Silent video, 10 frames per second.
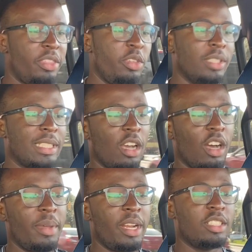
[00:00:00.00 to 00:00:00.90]
your
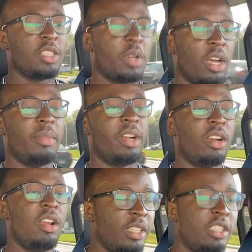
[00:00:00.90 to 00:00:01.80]
tachometer and speedometer.
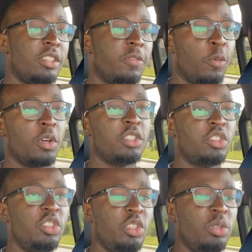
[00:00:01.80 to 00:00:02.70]
This is Ford's
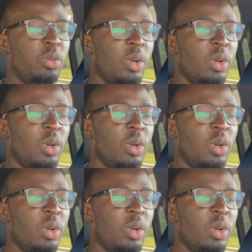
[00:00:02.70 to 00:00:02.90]
new